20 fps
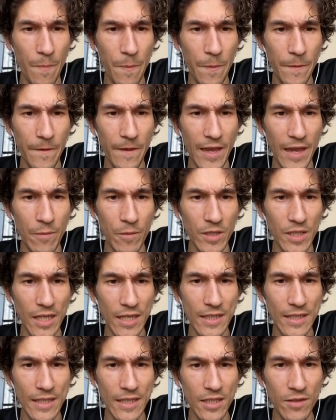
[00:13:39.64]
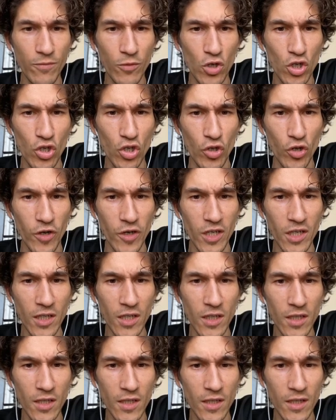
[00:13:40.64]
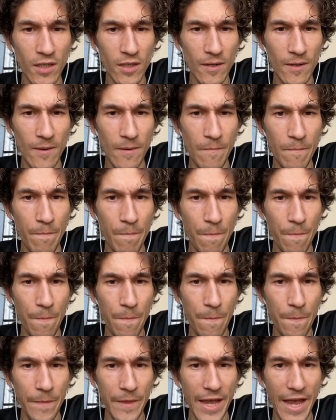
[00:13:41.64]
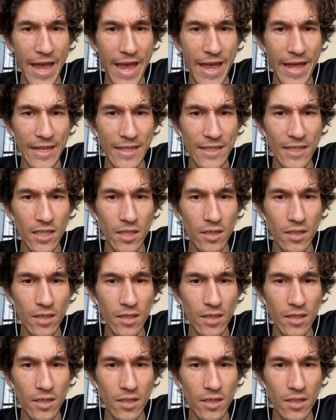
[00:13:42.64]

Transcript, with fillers: okay we take this for sure and